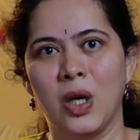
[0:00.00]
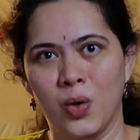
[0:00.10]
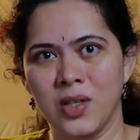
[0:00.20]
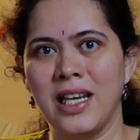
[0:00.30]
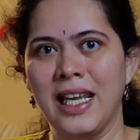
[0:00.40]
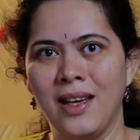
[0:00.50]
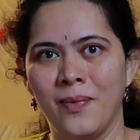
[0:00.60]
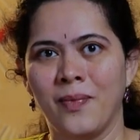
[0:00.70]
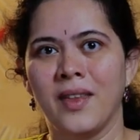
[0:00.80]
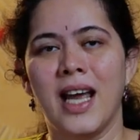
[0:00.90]
closely
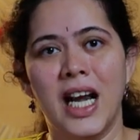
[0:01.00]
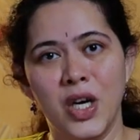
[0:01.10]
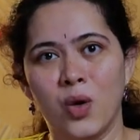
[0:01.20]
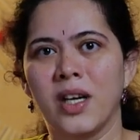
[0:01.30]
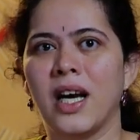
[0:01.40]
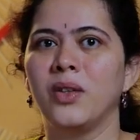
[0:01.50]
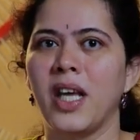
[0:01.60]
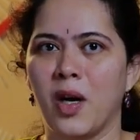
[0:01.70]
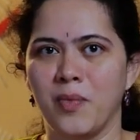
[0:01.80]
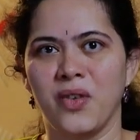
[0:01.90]
and note down
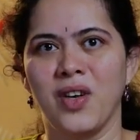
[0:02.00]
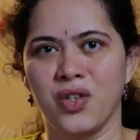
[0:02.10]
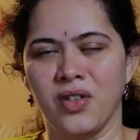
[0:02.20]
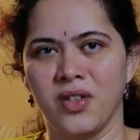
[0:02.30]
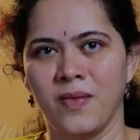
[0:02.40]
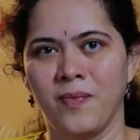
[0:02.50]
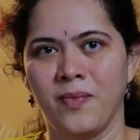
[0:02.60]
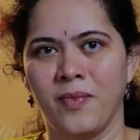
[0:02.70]
their observations.